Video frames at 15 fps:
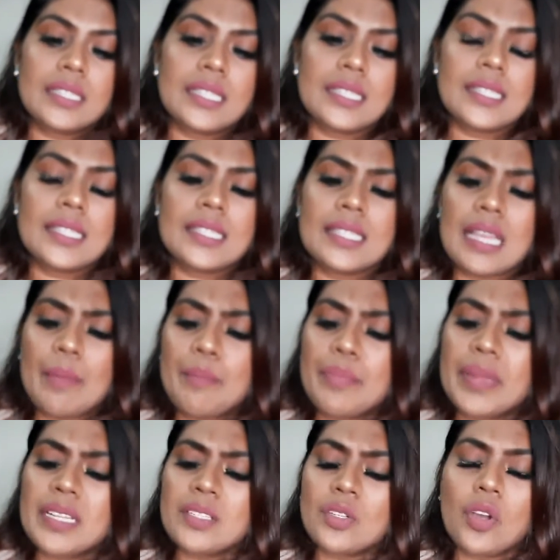This is
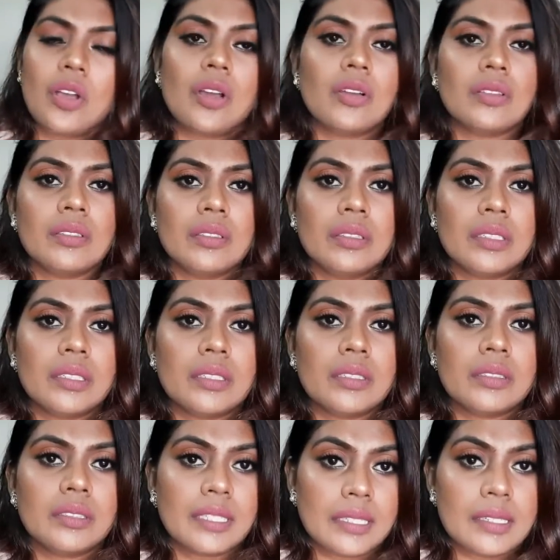a bit on
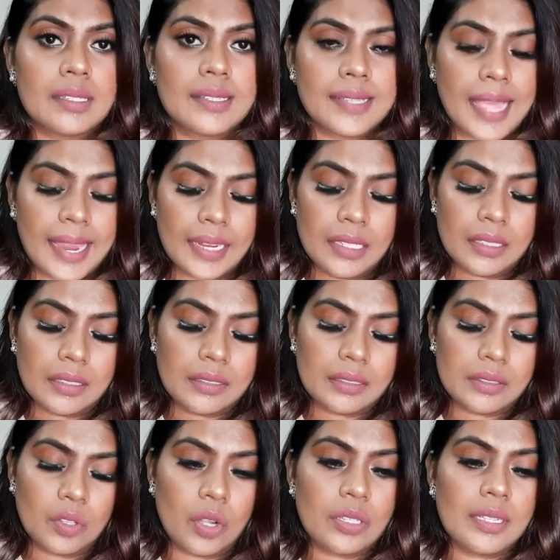the thicker
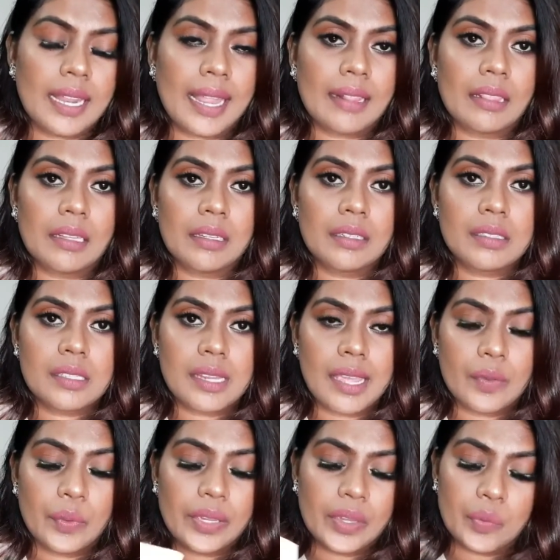side, not like the
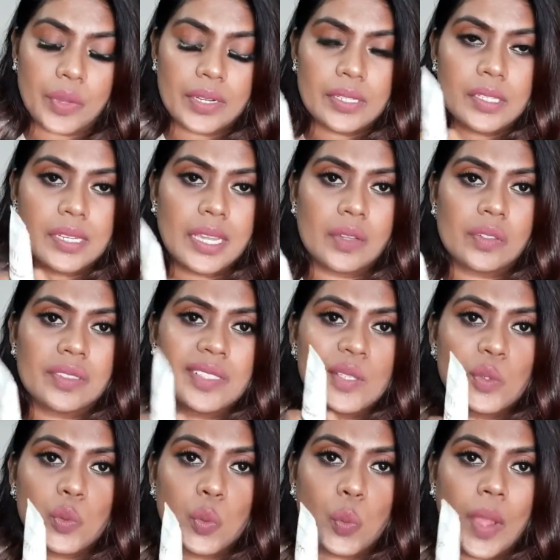Stay Quicking one. The Stay Quicking
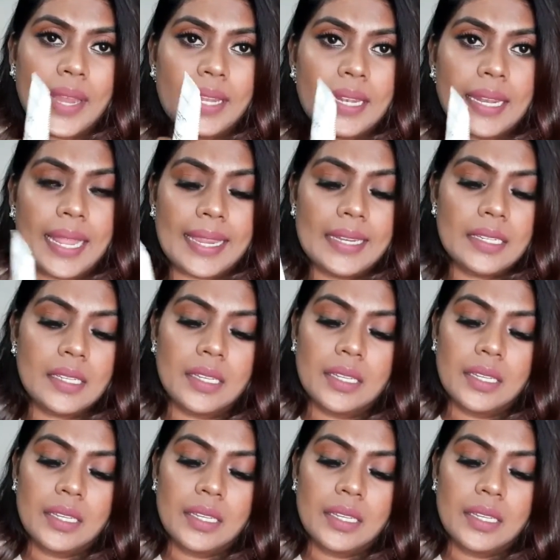is quite light.